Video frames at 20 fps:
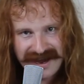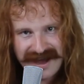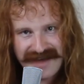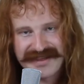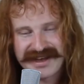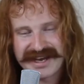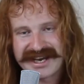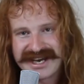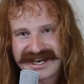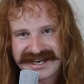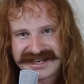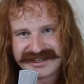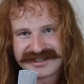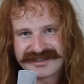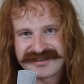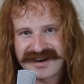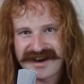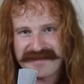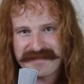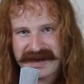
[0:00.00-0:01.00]
And then
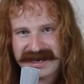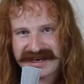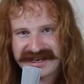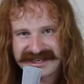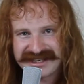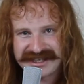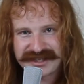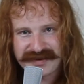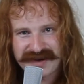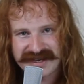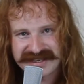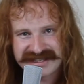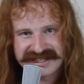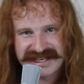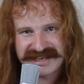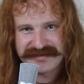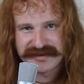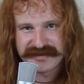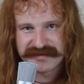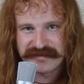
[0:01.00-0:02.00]
kicking straight back into our
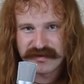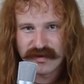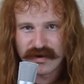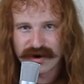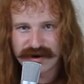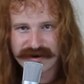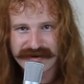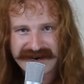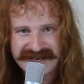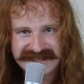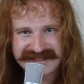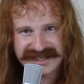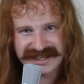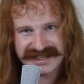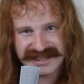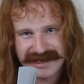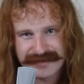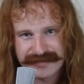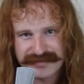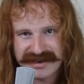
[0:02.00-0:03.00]
7/4
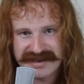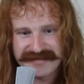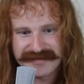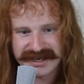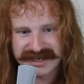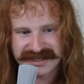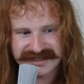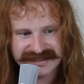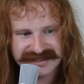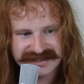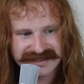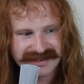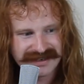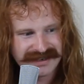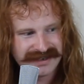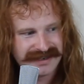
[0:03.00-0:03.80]
Crazy Club remix.